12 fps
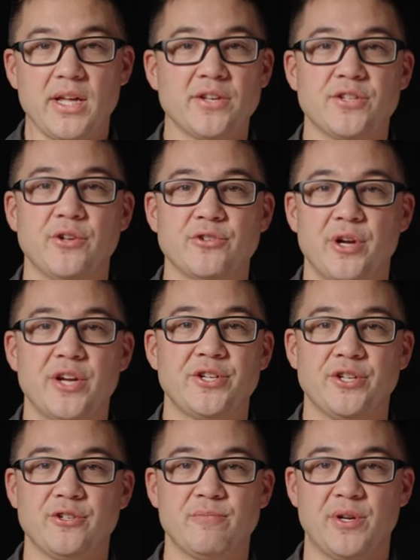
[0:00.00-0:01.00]
yes, those are
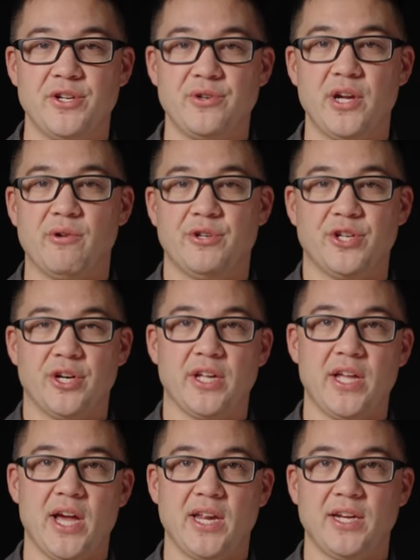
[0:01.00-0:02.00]
issues, but you know what you're
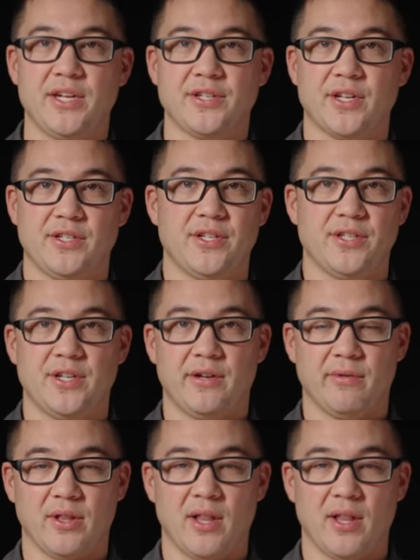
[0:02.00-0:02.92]
gonna get and it is consistent and